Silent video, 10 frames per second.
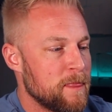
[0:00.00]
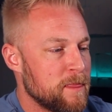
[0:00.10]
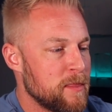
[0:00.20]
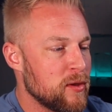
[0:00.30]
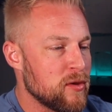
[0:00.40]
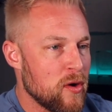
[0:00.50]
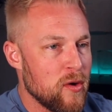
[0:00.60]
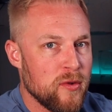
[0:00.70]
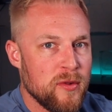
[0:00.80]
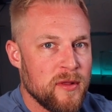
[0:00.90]
The
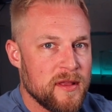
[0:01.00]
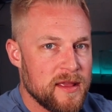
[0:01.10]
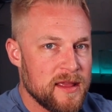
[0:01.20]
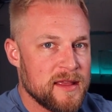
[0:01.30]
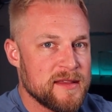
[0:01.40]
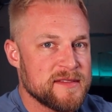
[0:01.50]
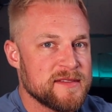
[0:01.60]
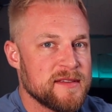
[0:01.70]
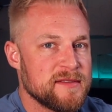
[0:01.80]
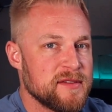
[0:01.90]
goal
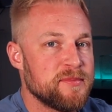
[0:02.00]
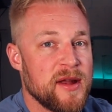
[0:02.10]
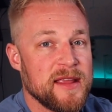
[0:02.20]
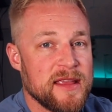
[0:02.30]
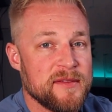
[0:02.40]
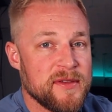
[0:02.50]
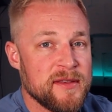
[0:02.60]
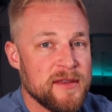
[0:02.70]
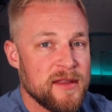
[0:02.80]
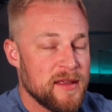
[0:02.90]
is to break
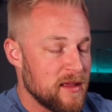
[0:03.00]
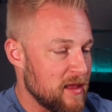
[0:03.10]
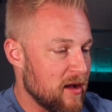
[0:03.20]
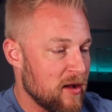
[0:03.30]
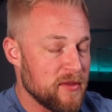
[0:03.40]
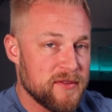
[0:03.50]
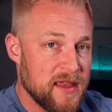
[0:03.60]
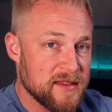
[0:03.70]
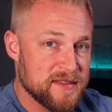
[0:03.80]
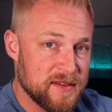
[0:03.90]
even on the
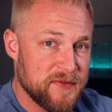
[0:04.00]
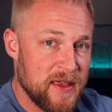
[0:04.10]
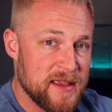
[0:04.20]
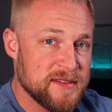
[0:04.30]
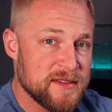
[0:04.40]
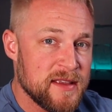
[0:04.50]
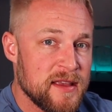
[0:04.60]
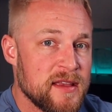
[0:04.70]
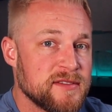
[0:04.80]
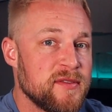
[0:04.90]
testing phase
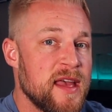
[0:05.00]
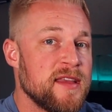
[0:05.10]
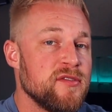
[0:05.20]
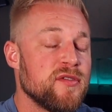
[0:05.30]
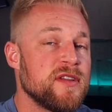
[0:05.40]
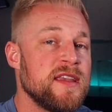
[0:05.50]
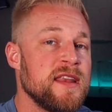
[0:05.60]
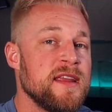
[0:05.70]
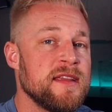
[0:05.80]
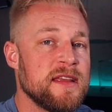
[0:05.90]
so that you're
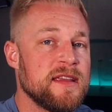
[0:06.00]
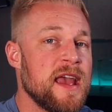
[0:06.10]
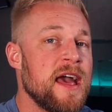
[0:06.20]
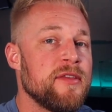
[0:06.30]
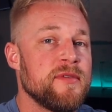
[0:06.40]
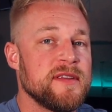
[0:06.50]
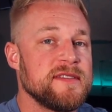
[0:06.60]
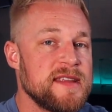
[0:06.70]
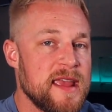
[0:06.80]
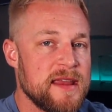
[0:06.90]
getting and
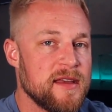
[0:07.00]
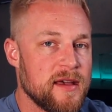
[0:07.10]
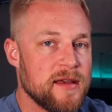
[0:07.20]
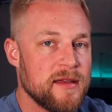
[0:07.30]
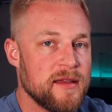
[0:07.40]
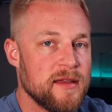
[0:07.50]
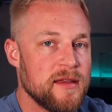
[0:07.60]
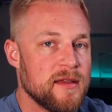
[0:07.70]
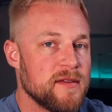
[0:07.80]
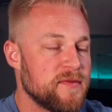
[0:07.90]
gathering data
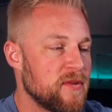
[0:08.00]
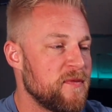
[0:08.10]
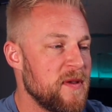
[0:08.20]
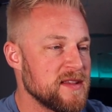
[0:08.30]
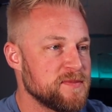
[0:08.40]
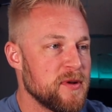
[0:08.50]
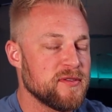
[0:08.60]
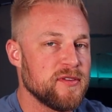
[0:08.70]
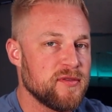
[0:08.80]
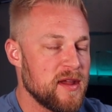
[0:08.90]
for
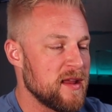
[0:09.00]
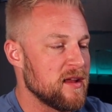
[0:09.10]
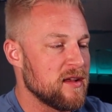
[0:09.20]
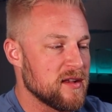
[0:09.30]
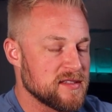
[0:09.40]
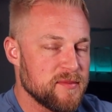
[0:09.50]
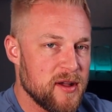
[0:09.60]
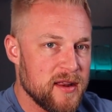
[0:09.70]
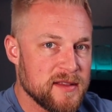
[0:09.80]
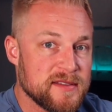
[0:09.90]
Facebook to create a custom
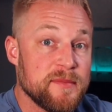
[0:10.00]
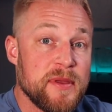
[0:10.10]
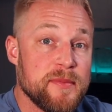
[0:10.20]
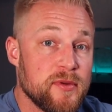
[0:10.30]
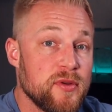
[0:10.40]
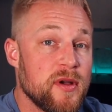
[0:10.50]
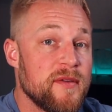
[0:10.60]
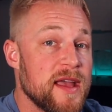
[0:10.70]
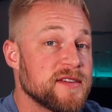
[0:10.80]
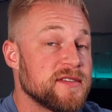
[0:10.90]
audience on people who
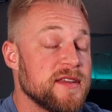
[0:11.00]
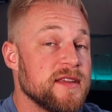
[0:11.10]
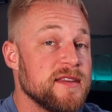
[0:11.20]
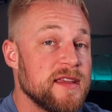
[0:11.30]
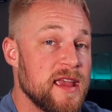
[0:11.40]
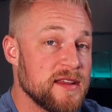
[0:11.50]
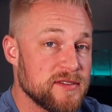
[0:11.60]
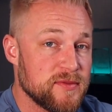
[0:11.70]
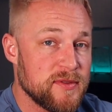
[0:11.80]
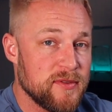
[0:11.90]
have actually
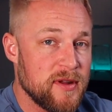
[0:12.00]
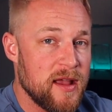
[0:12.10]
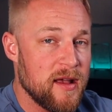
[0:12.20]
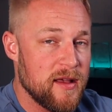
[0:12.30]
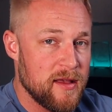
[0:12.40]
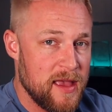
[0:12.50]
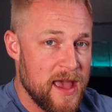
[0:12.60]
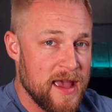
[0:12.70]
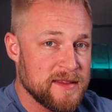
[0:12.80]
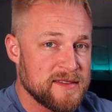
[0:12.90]
engaged with your
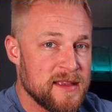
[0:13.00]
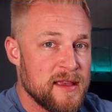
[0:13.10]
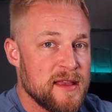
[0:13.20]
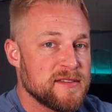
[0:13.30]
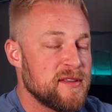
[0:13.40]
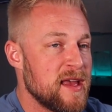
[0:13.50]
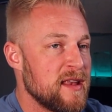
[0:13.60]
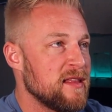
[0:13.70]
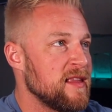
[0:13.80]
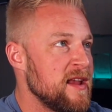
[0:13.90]
ads, so
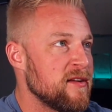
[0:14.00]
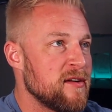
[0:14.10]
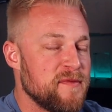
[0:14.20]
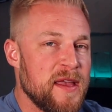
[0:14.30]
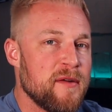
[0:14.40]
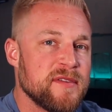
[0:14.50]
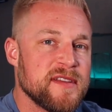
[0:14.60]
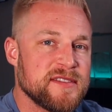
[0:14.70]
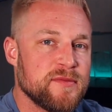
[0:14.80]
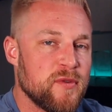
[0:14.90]
that later, if that one
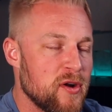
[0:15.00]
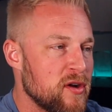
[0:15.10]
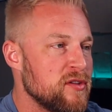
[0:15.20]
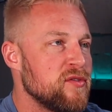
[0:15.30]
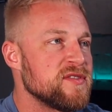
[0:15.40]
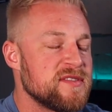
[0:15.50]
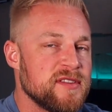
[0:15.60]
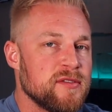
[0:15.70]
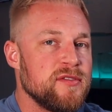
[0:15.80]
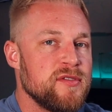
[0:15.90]
doesn't work, you can
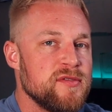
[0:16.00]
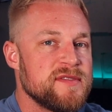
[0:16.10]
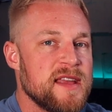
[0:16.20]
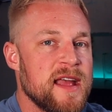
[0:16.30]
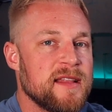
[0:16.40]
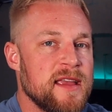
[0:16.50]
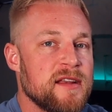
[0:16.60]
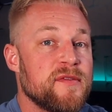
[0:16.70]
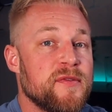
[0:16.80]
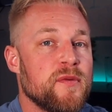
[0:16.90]
still use that
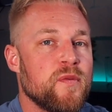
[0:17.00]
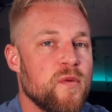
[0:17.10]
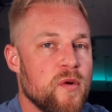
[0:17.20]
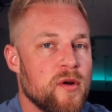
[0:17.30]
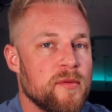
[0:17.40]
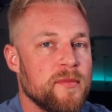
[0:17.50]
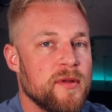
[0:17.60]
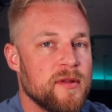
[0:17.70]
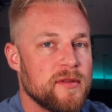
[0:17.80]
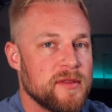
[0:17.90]
later for warm
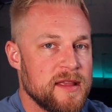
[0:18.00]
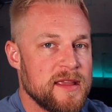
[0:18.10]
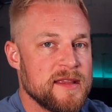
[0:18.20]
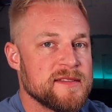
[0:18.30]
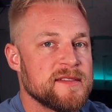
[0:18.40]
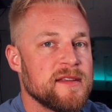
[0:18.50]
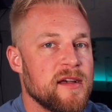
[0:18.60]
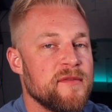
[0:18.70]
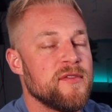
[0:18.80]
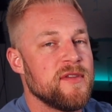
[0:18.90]
leads
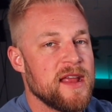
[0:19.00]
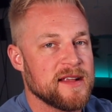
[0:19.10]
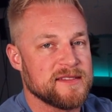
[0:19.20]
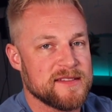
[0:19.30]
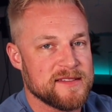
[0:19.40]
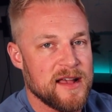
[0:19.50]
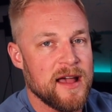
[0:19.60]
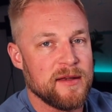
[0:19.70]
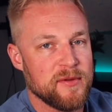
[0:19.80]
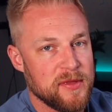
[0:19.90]
of your next
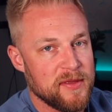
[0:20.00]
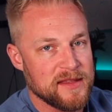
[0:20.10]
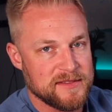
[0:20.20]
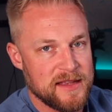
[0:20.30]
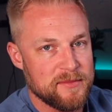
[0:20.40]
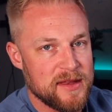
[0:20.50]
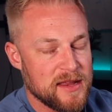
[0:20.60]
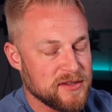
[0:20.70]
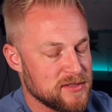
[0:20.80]
design within that same niche.